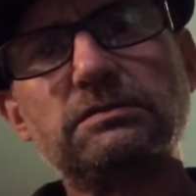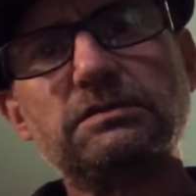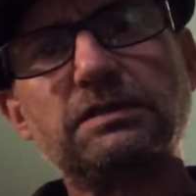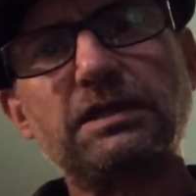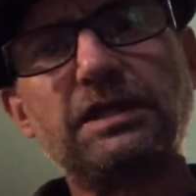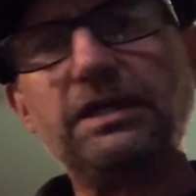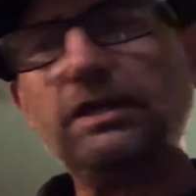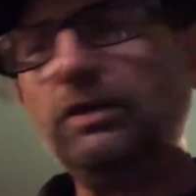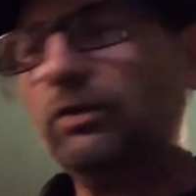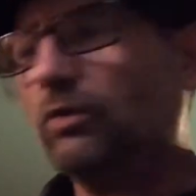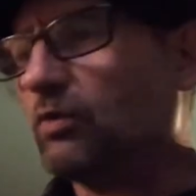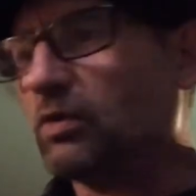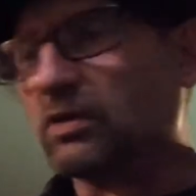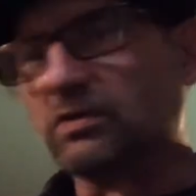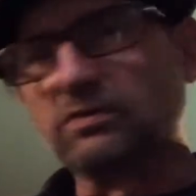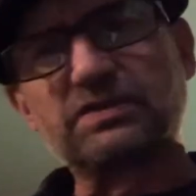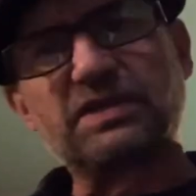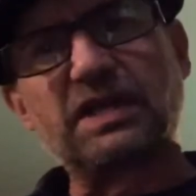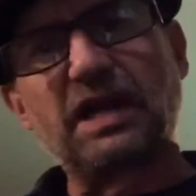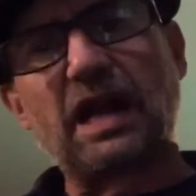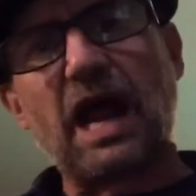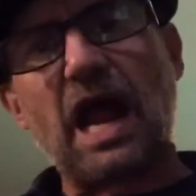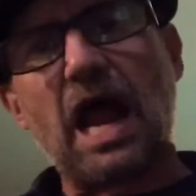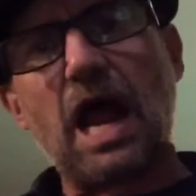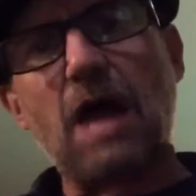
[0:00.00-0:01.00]
He knew what was
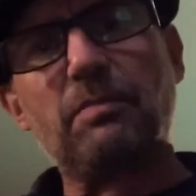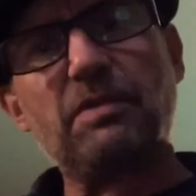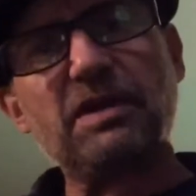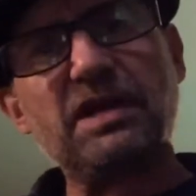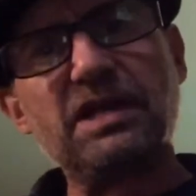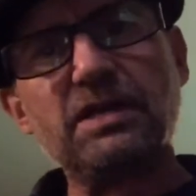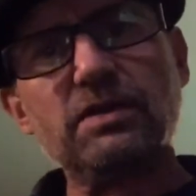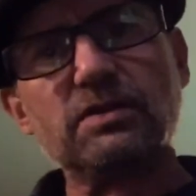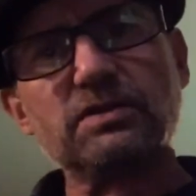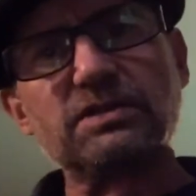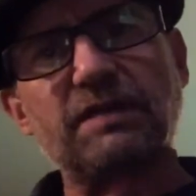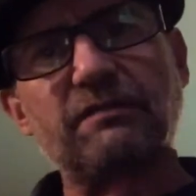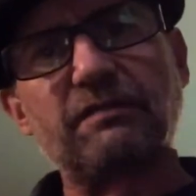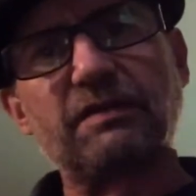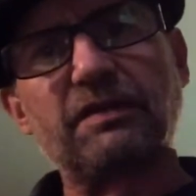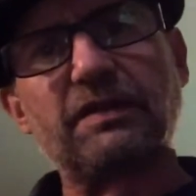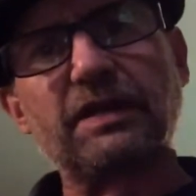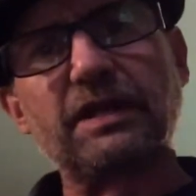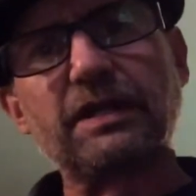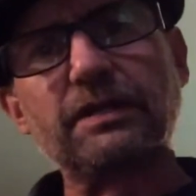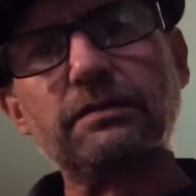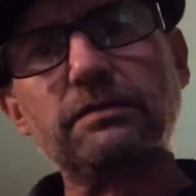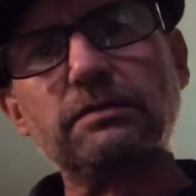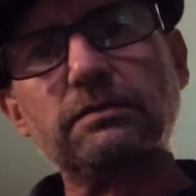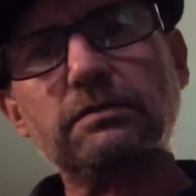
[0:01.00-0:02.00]
going to happen. He knows
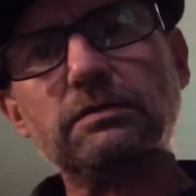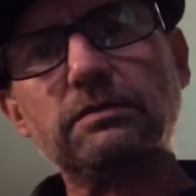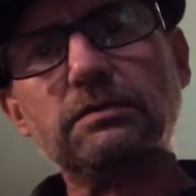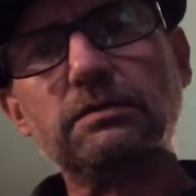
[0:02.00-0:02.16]
everything.